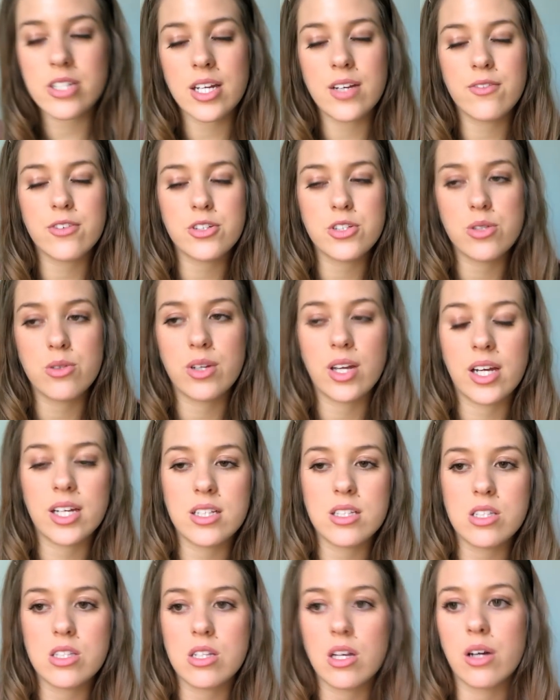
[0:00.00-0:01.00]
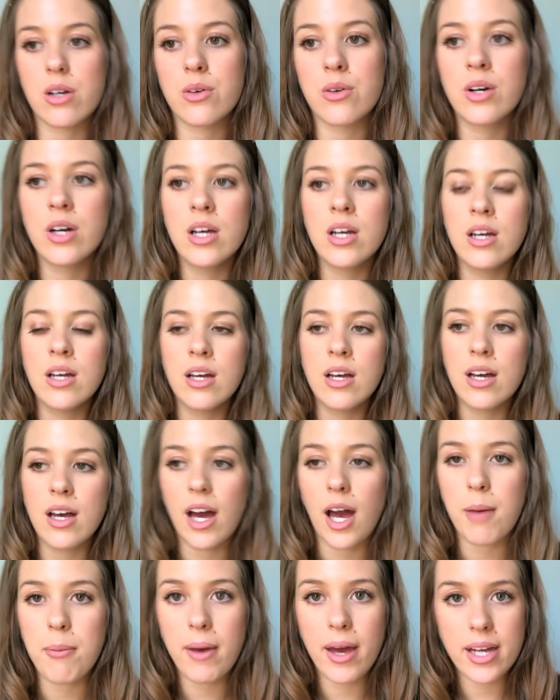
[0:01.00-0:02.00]
staying for two nights, so
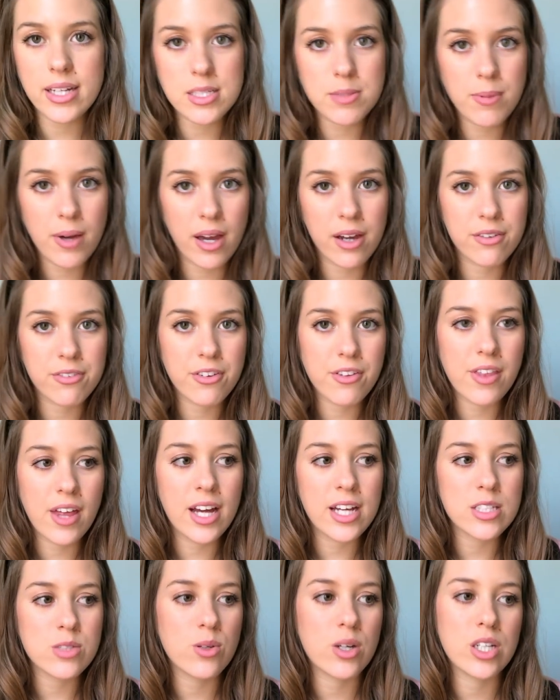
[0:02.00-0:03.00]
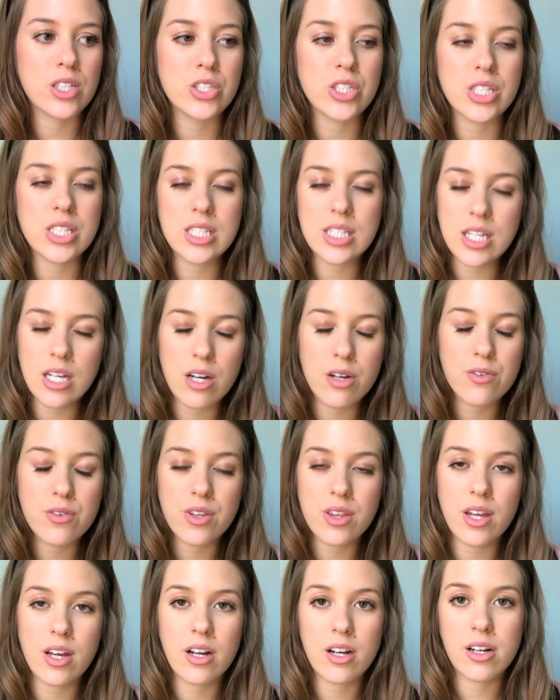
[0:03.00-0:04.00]
I packed a bag for that so I can just stay
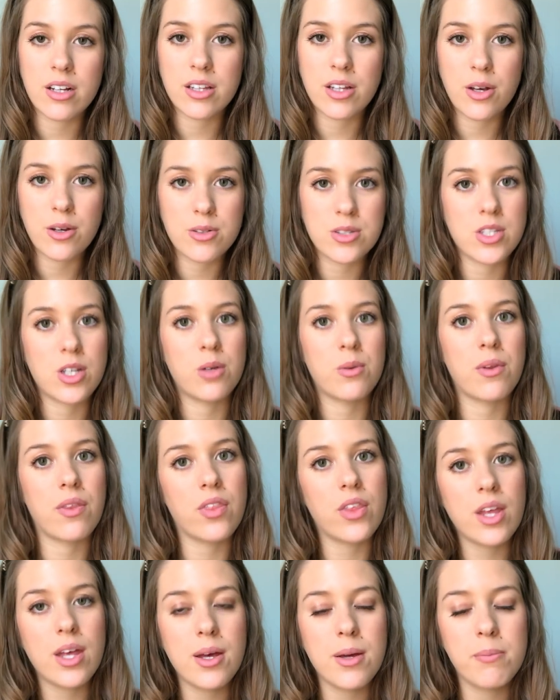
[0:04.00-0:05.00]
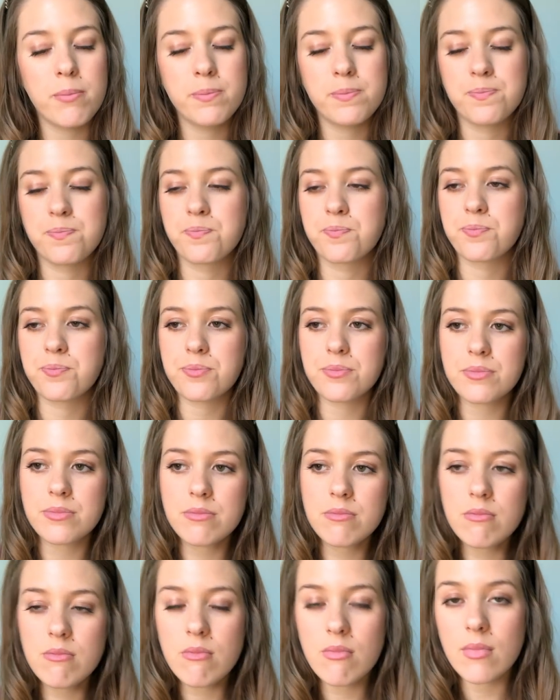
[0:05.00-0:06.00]
over there at the hotel with them.
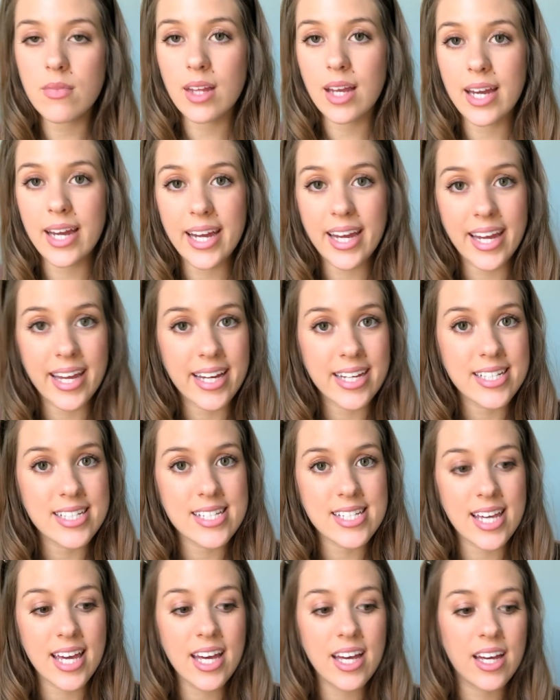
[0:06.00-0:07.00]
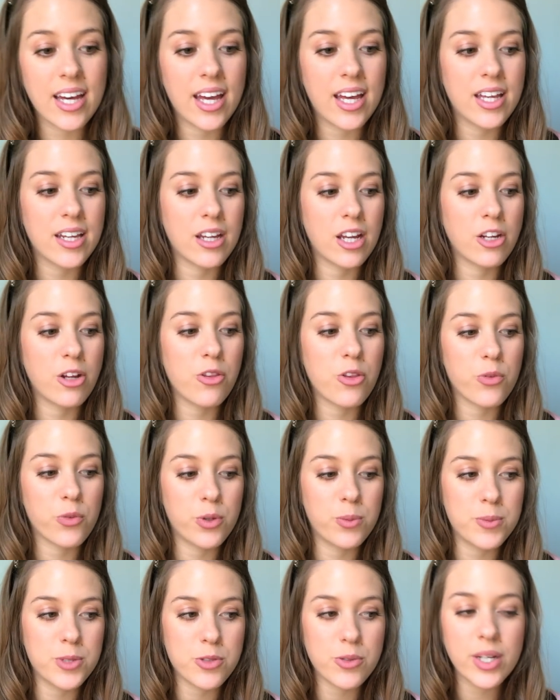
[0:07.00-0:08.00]
And yeah, and I know the
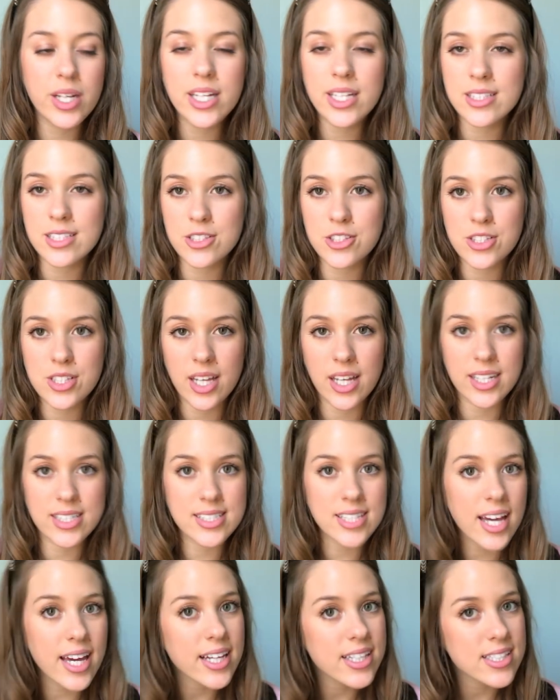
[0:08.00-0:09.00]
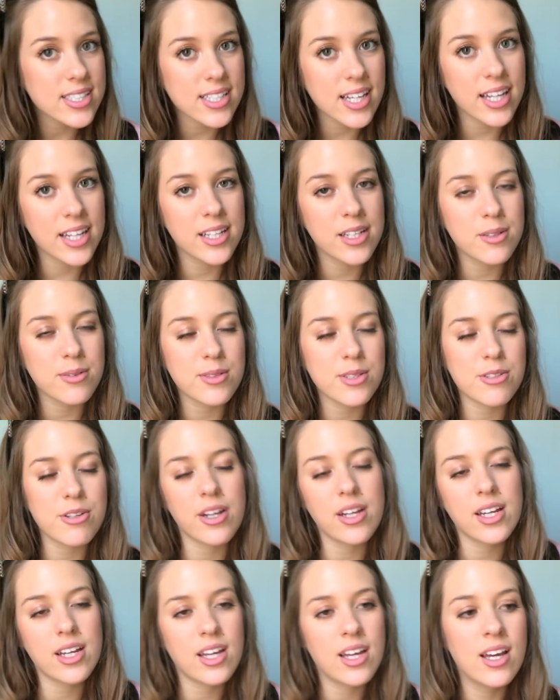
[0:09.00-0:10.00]
room is ready because I just got a text saying it was
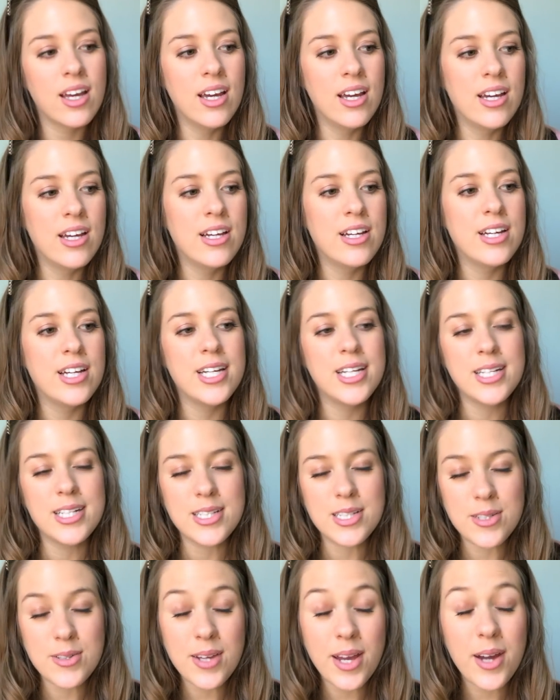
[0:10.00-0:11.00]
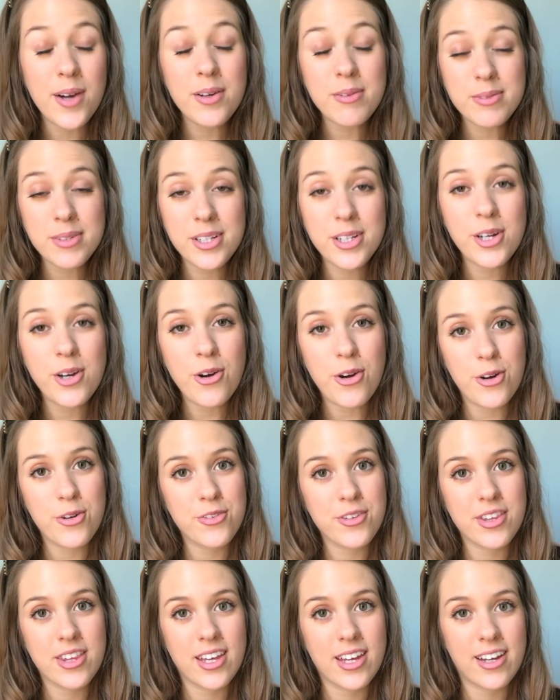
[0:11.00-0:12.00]
ready. So now I'm gonna go
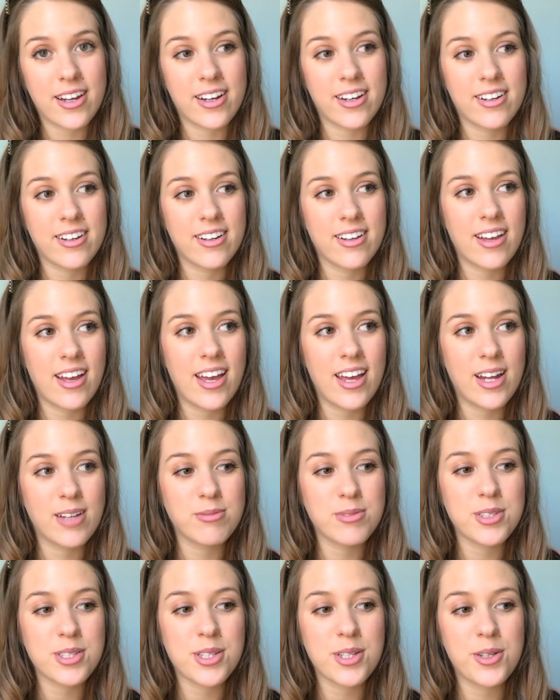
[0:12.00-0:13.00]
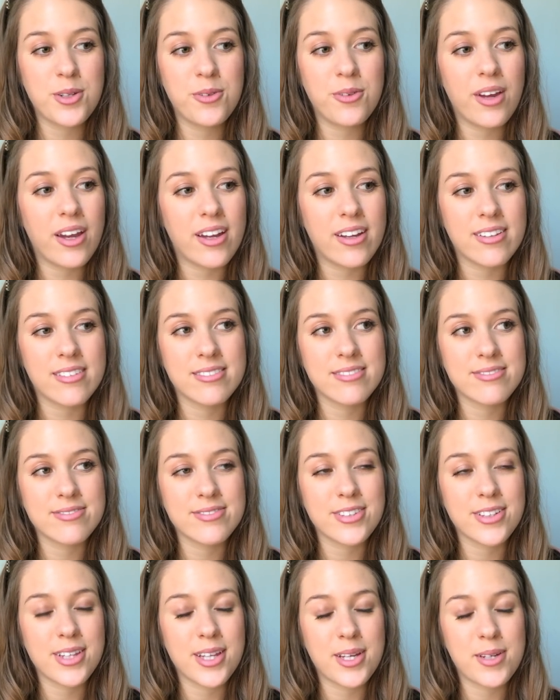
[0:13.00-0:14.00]
over there and I'm just gonna wait
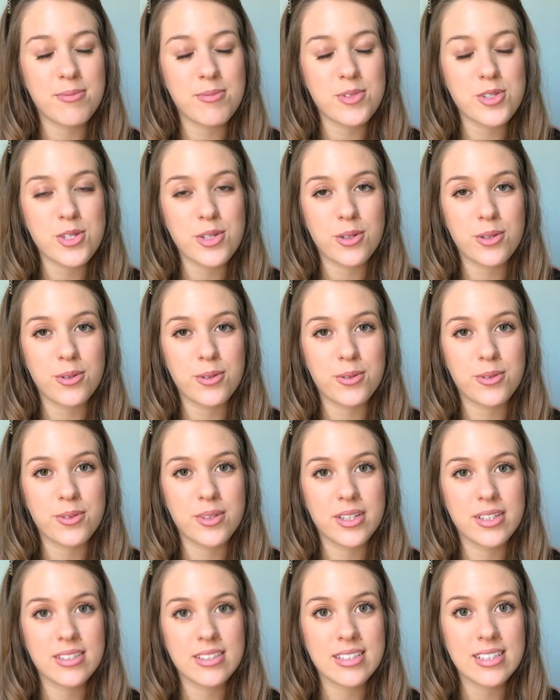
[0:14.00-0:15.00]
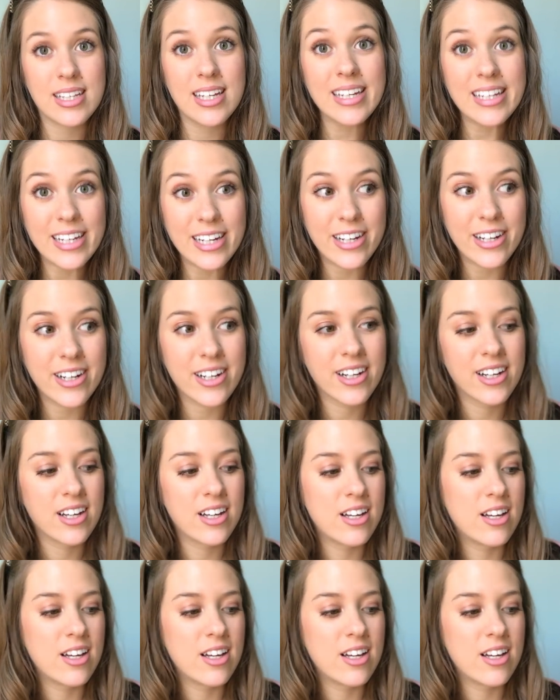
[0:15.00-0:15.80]
for them to get here.